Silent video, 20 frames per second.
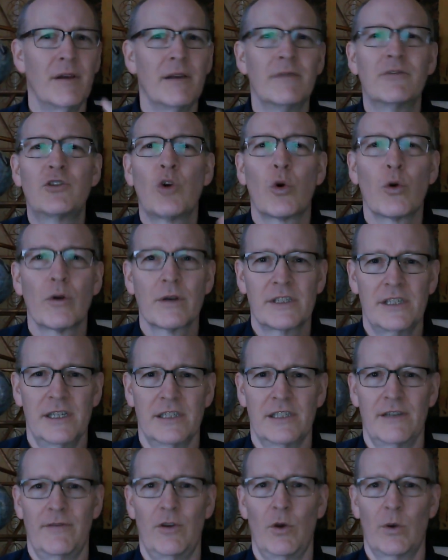
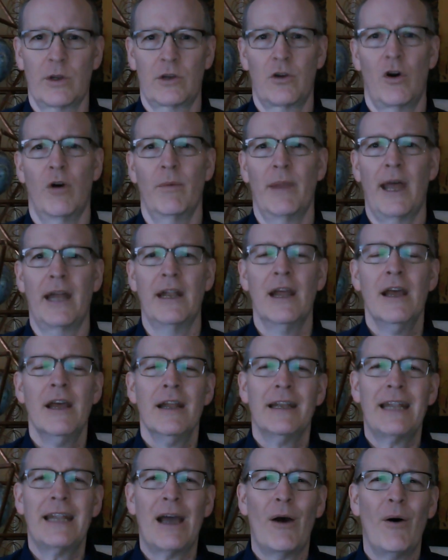toruses, if you want to call them that.
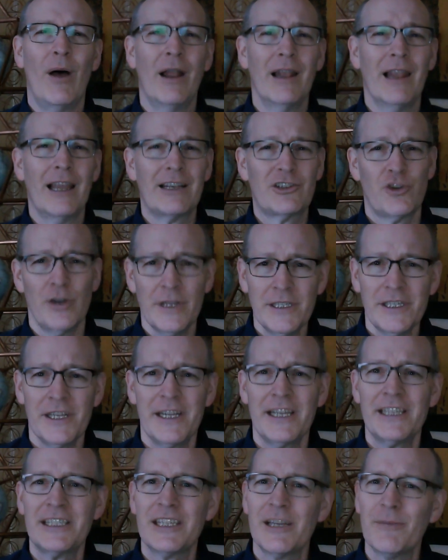Now,
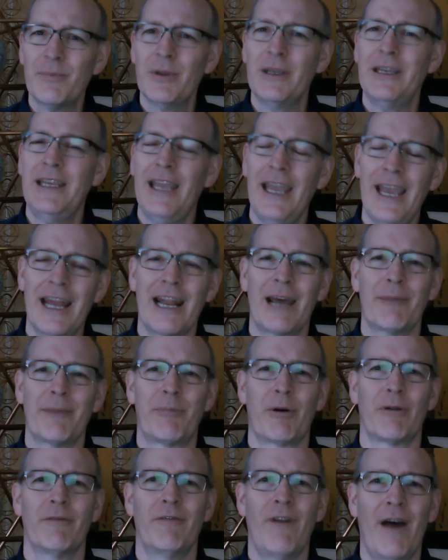electricity simply cannot
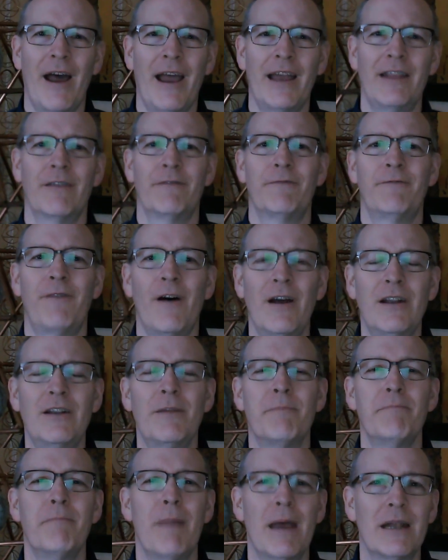provide the
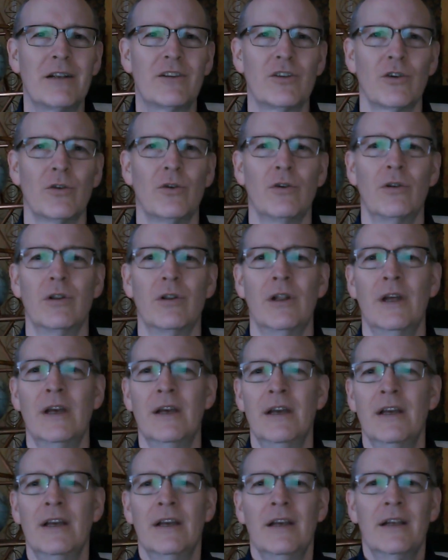fundamental
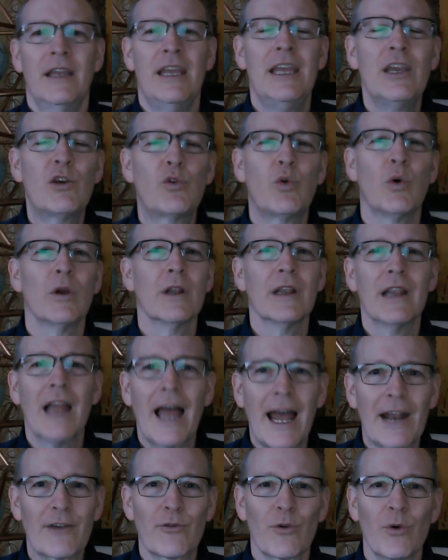
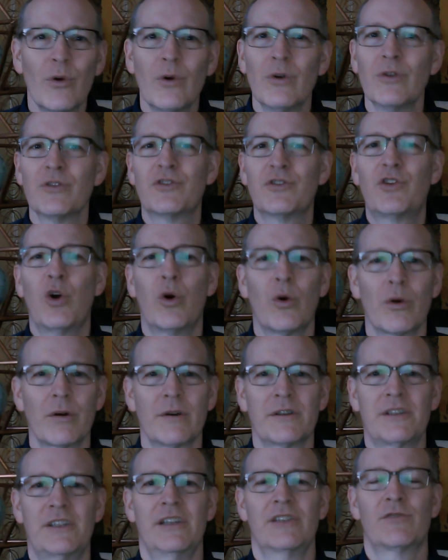Equilateral
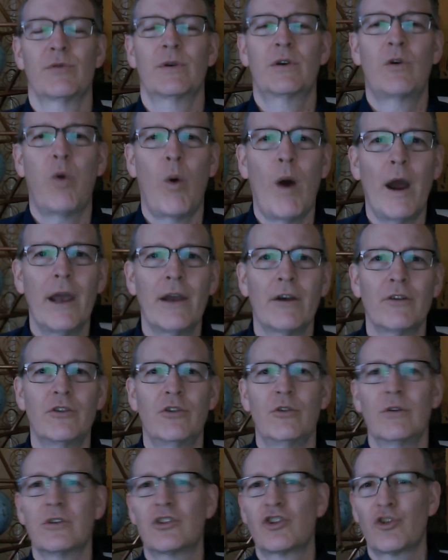toruses required
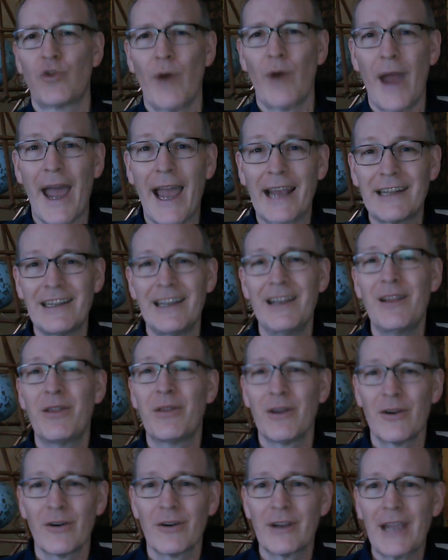to attract
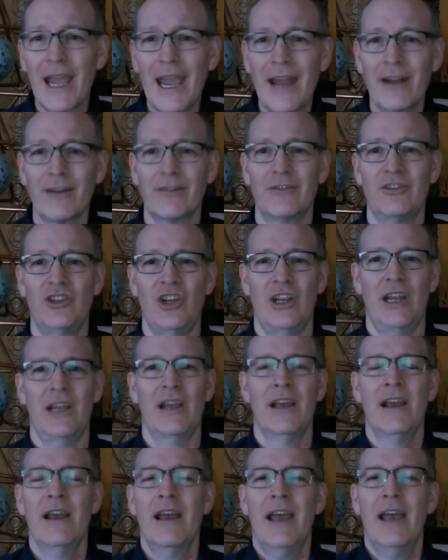etheric energy
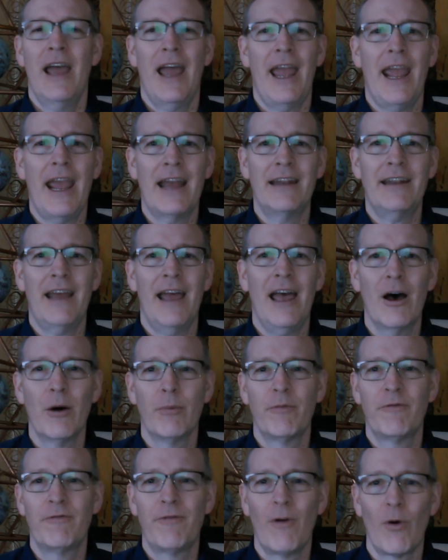and
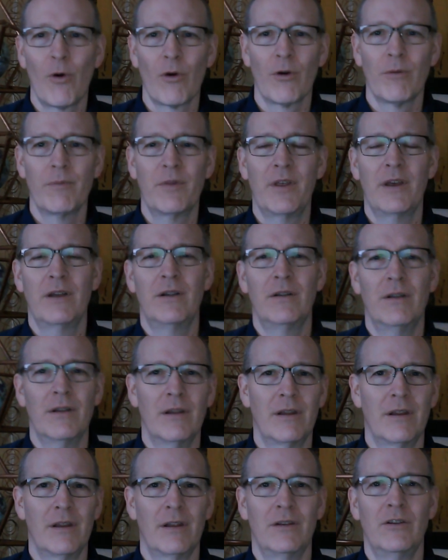help form the,
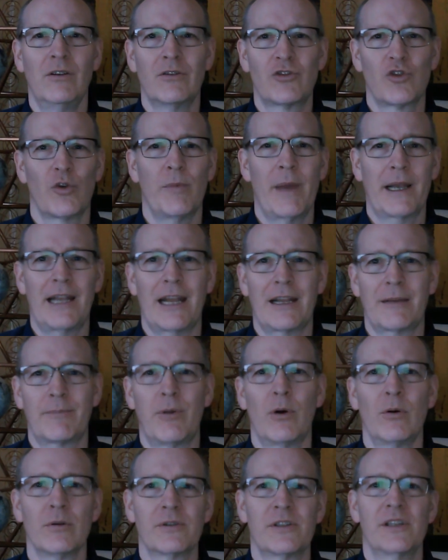the neutral magnetic
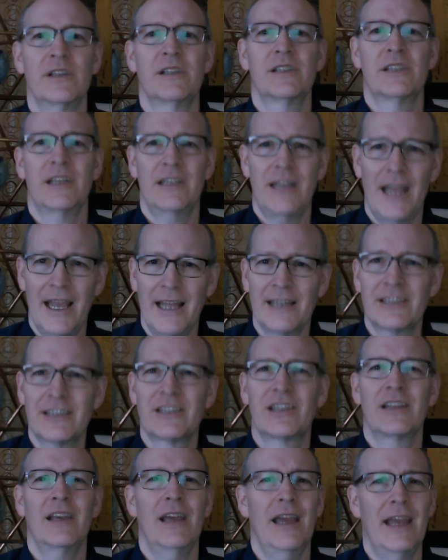pulses and hence
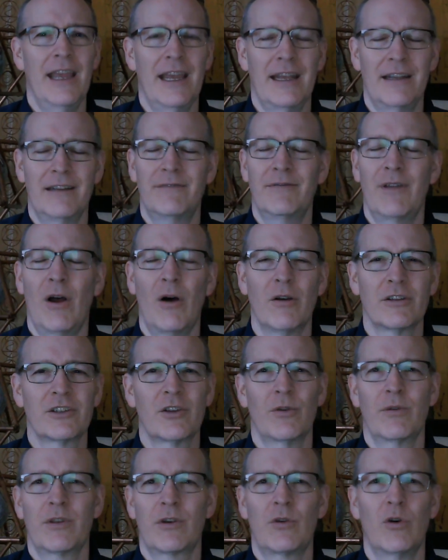the and
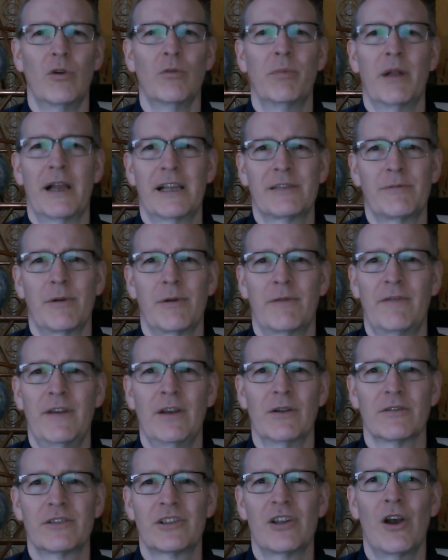also the cold plasma
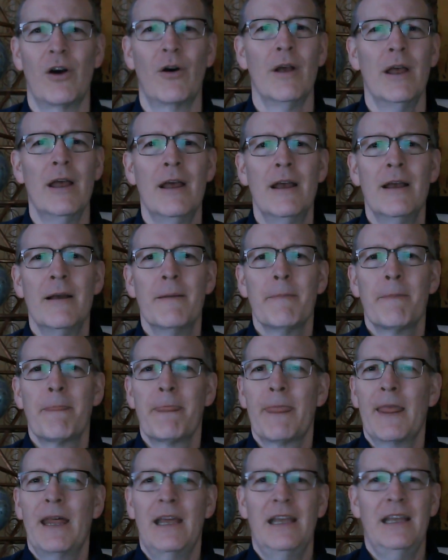field. So
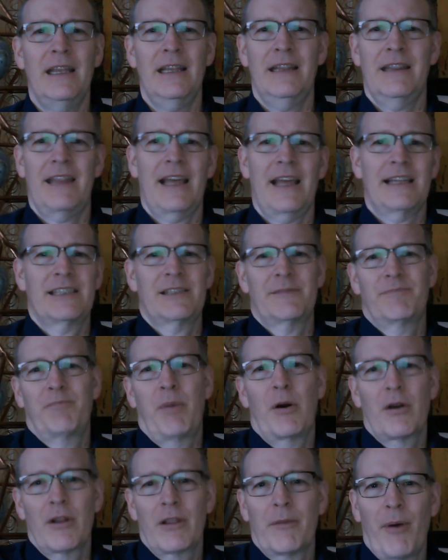it, that's
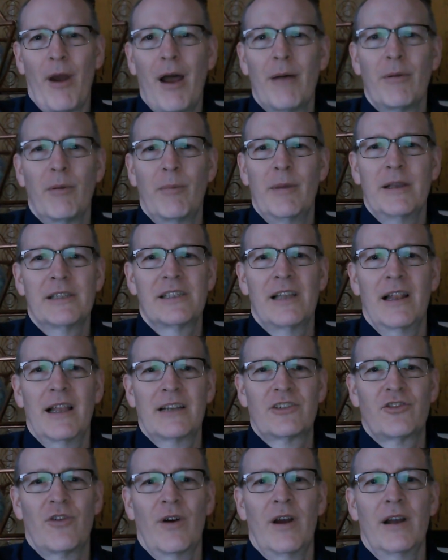part of the problem is
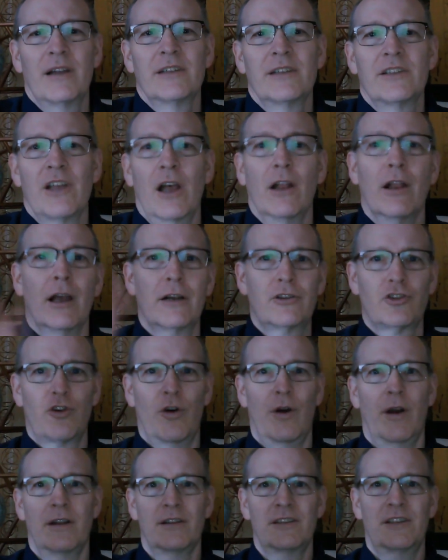electrons,
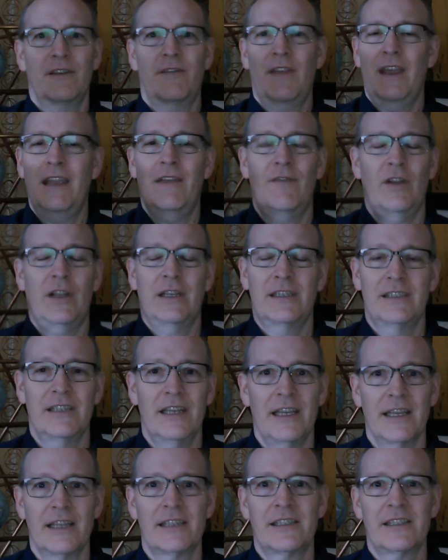electrons, if they even
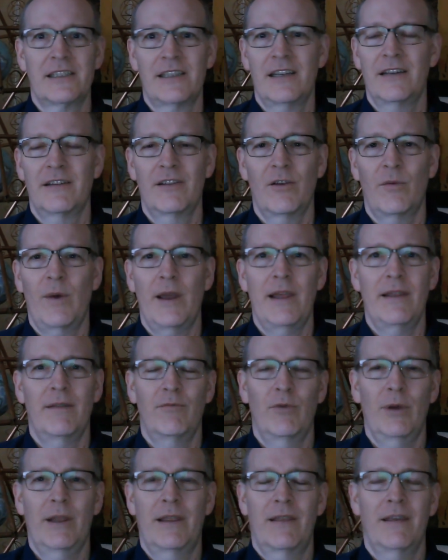exist, the way
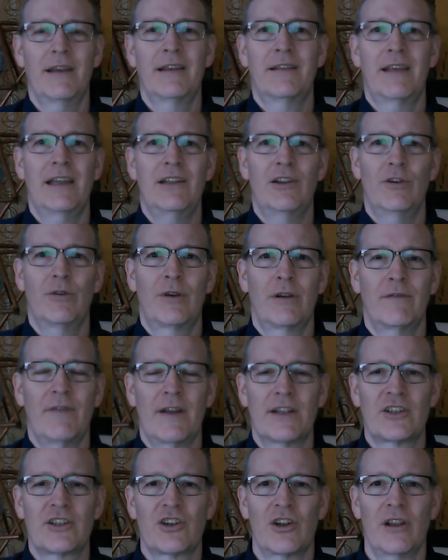we think they do
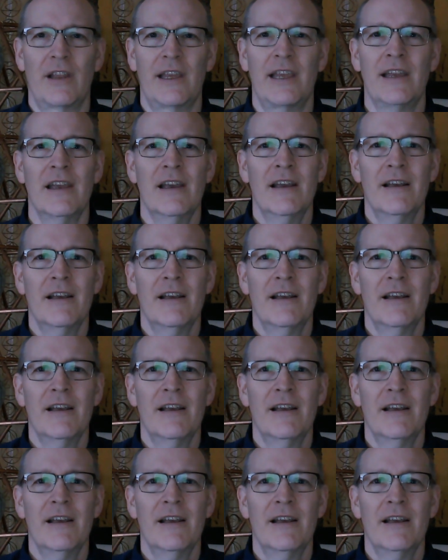conventionally,